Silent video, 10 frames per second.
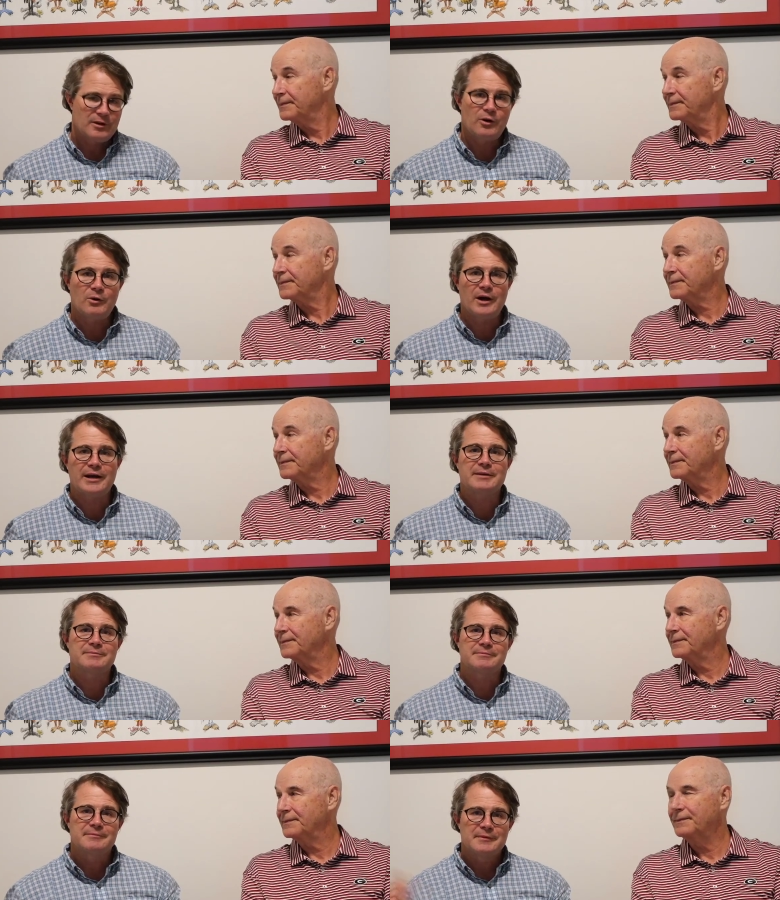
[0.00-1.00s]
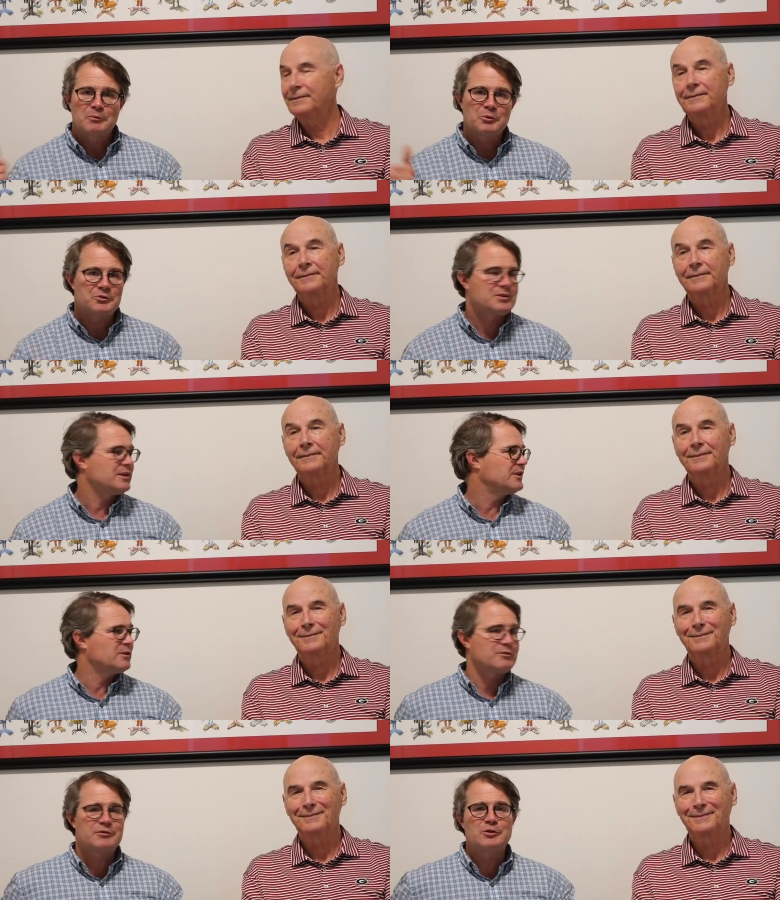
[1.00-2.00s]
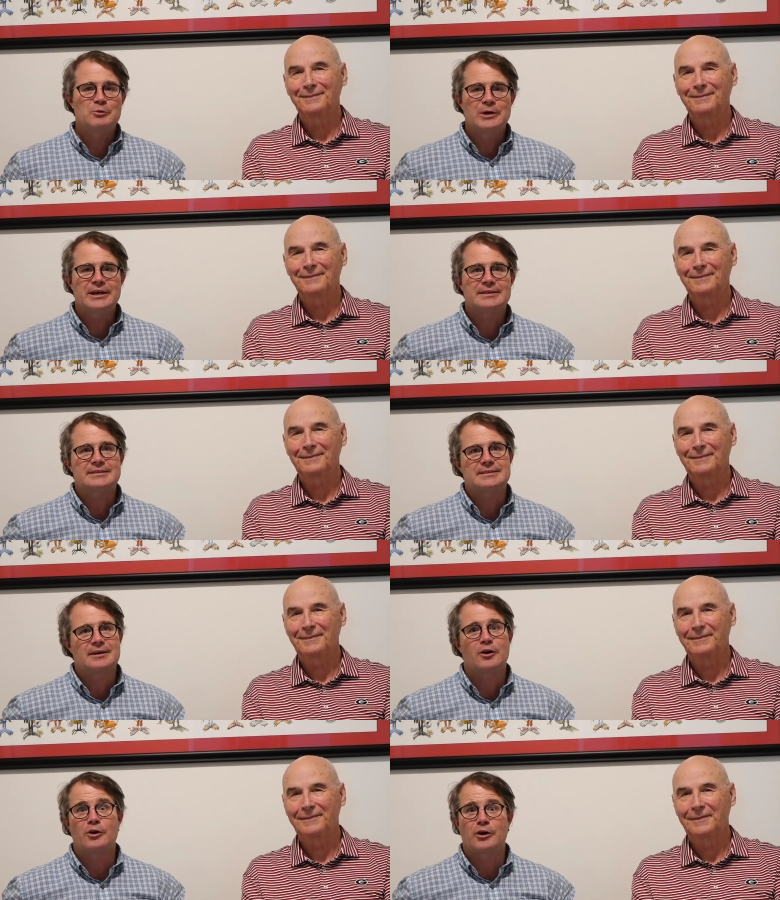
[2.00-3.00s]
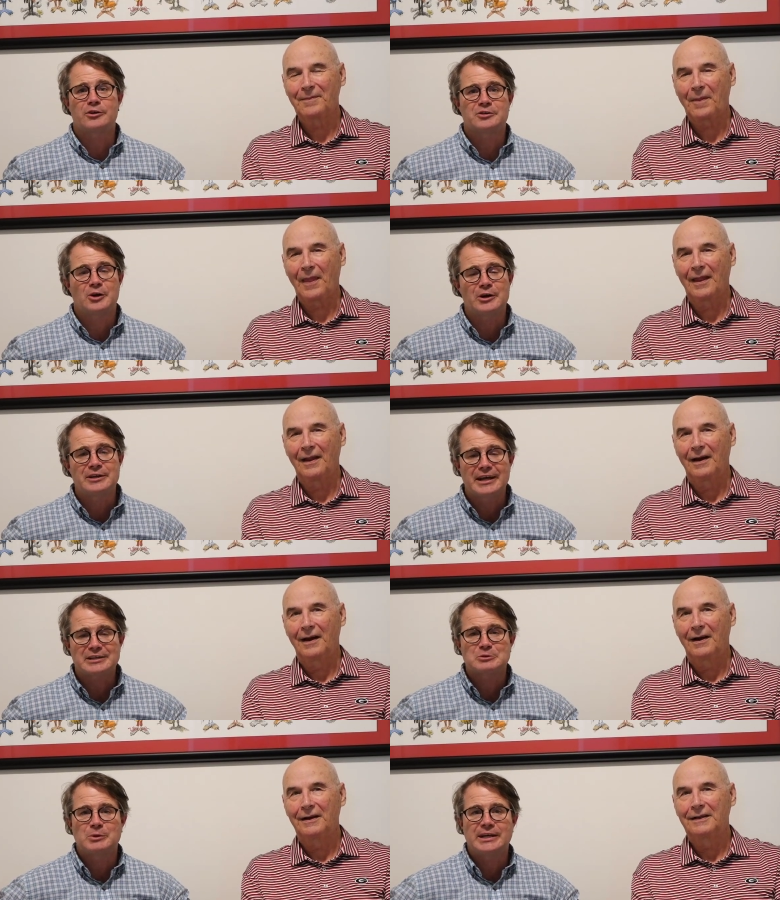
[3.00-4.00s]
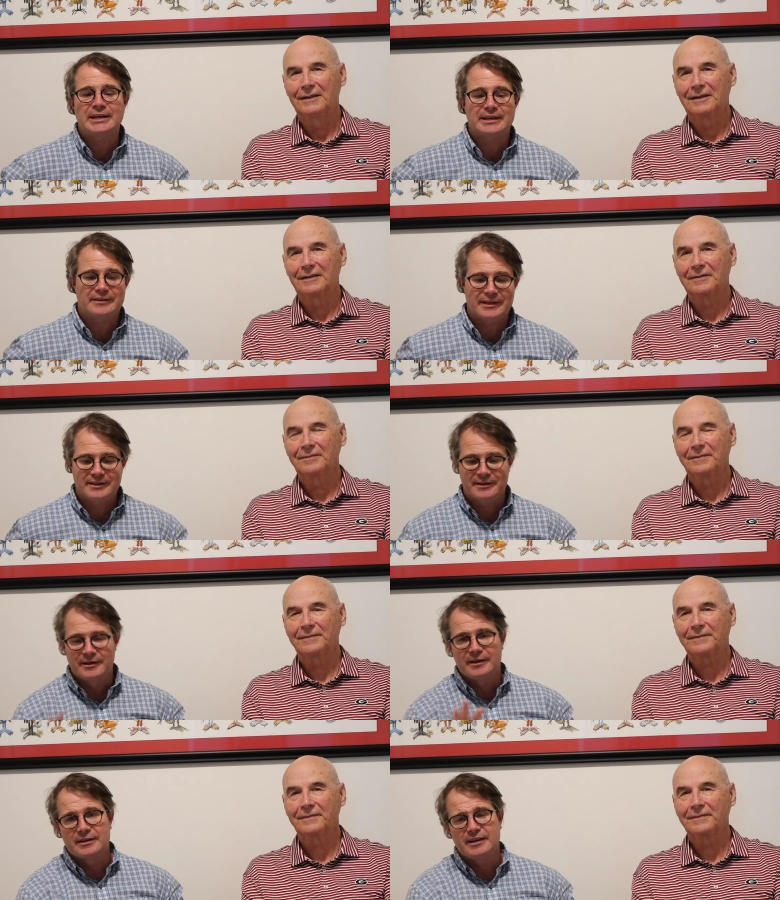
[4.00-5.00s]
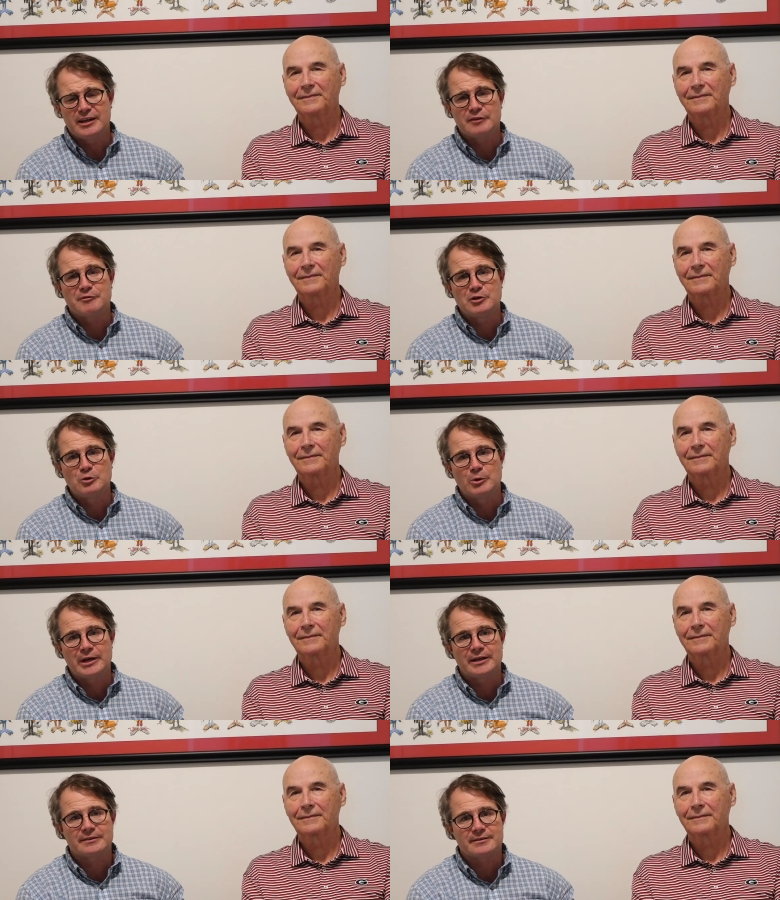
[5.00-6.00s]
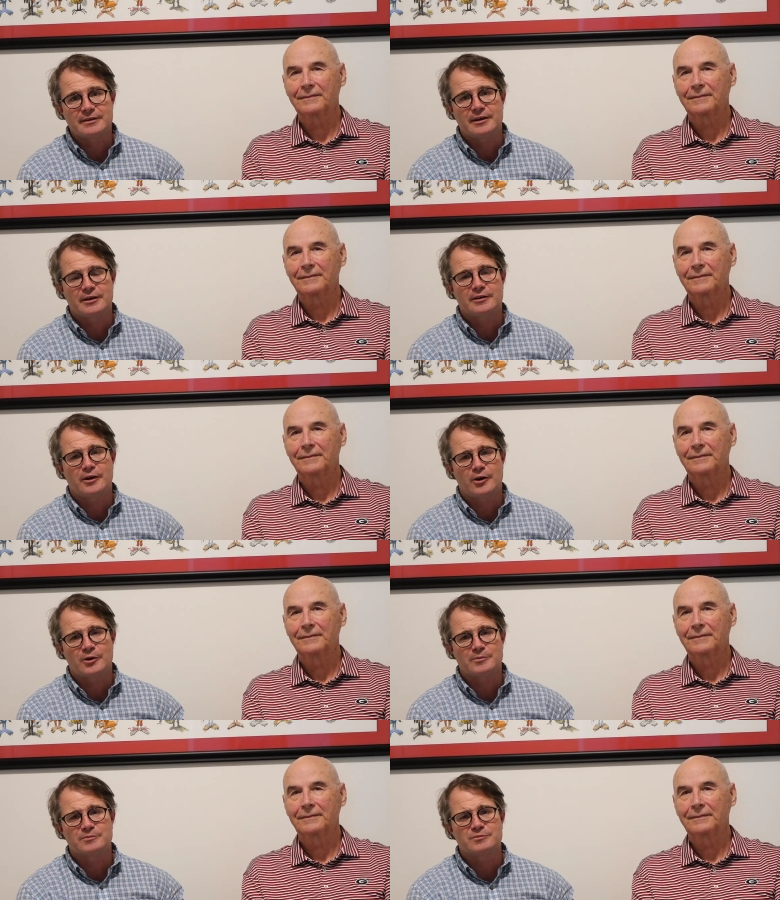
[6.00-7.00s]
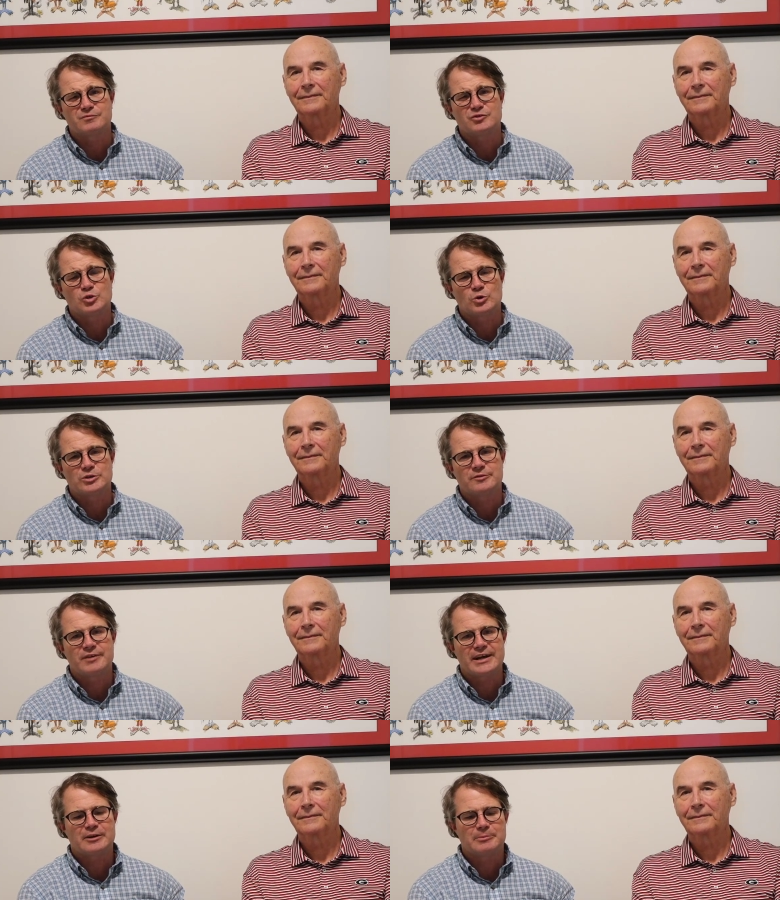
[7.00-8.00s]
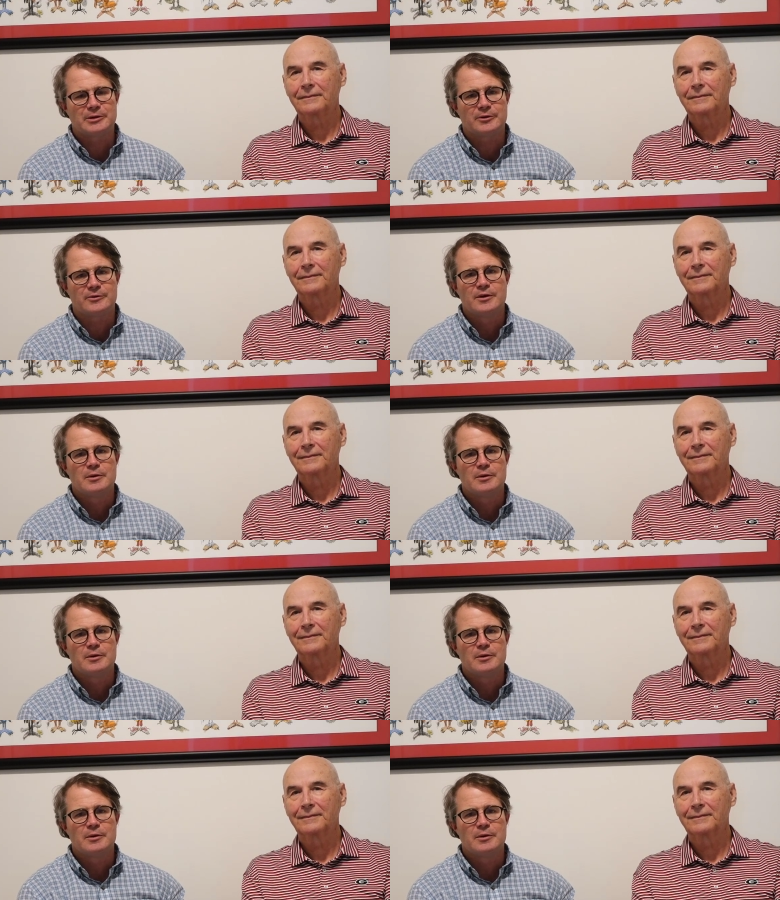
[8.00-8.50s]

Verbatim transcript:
Speaker 1: All right. We'll see you in a few weeks, or, or sorry, next week, and then in a few weeks, uh, our Georgia Vanderbilt